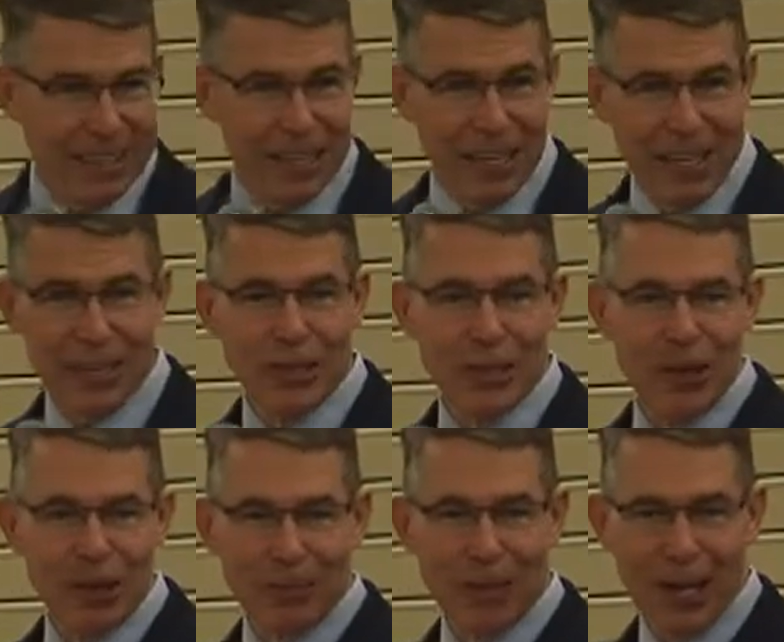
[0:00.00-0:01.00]
And you
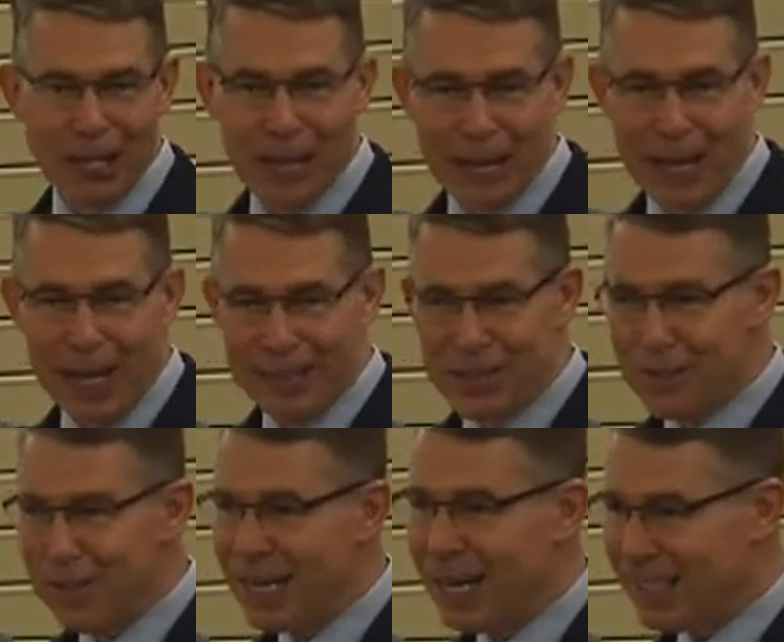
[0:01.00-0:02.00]
know what I'm talking about.
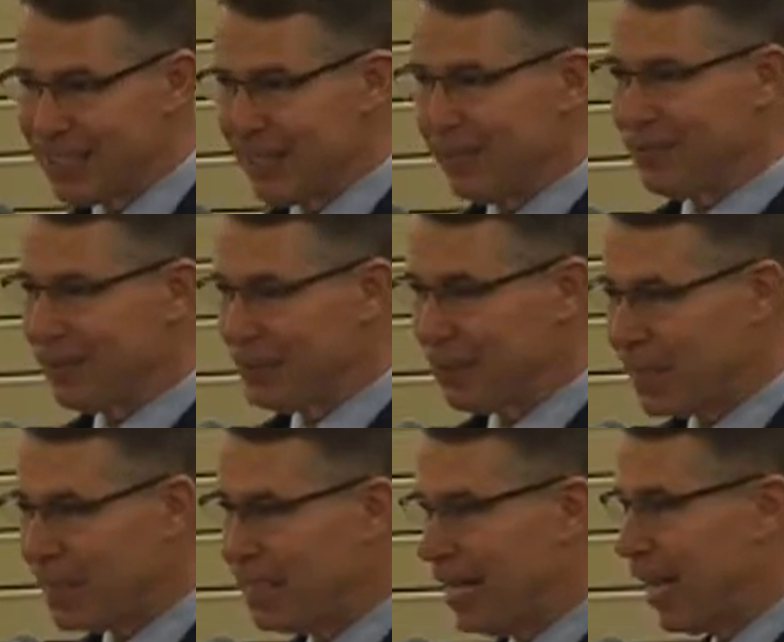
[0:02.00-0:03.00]
You've been out at the airfield
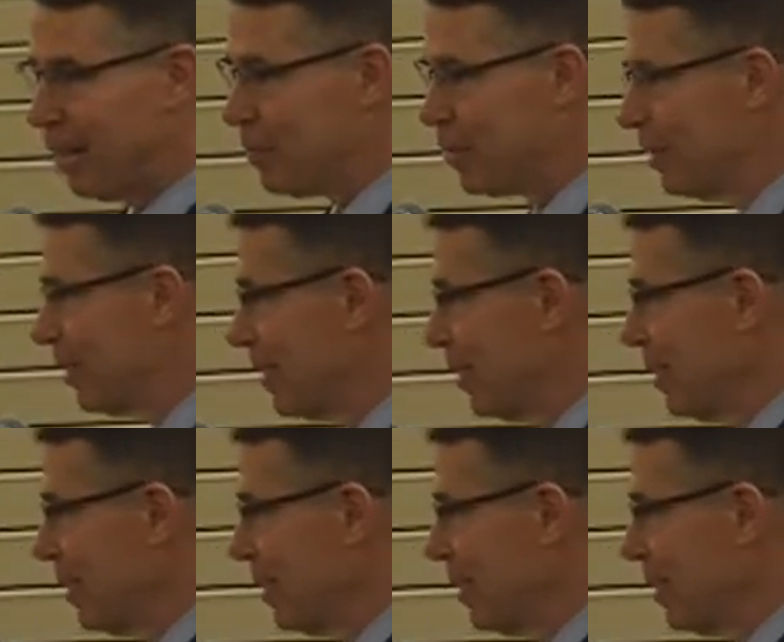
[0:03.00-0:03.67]
many times.